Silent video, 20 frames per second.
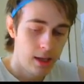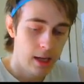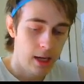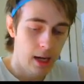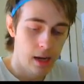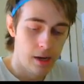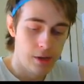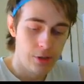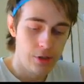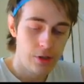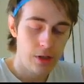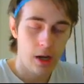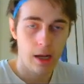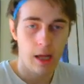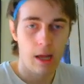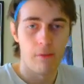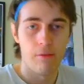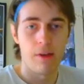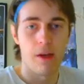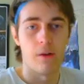and you got to
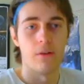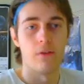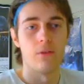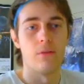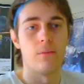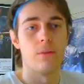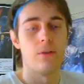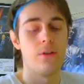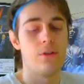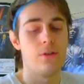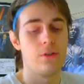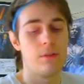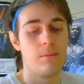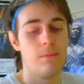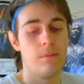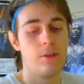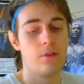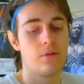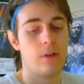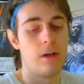have a counter to them. You just
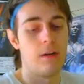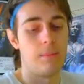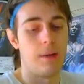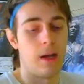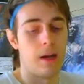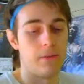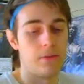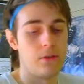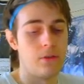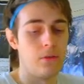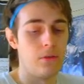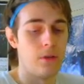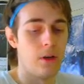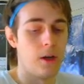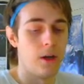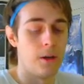straight up have to.